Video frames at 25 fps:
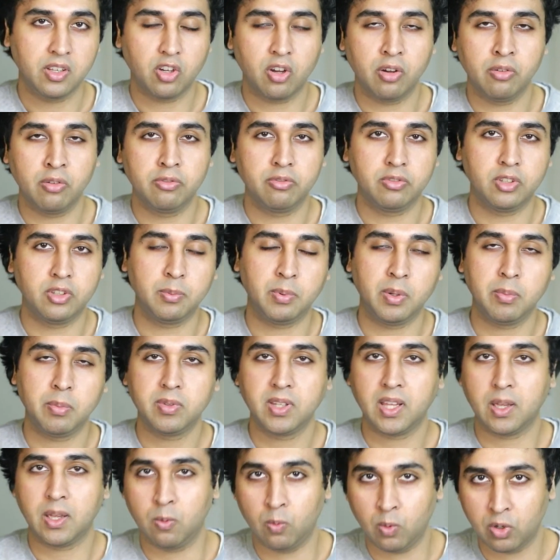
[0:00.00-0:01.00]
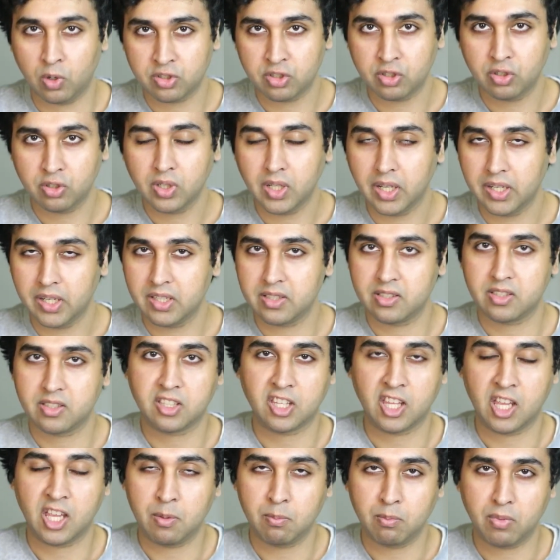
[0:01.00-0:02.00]
of the people that watch you getting
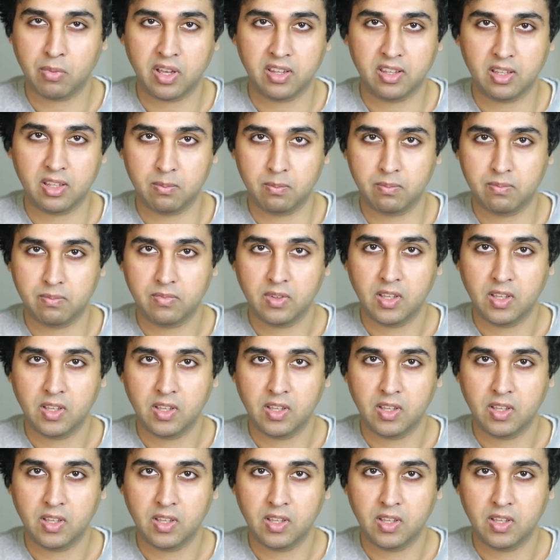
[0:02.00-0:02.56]
scammed by them.